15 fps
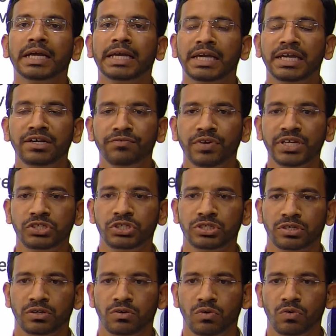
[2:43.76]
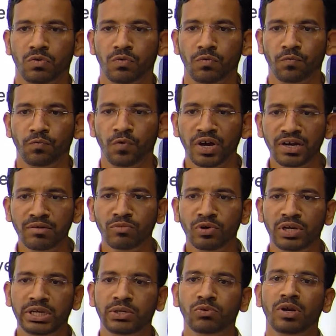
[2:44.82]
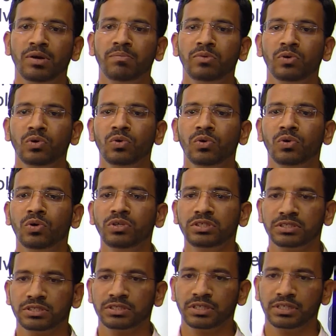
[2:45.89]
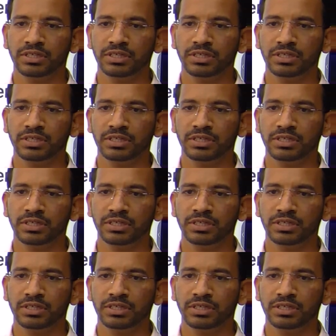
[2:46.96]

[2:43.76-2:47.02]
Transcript: in which one molecule of glucose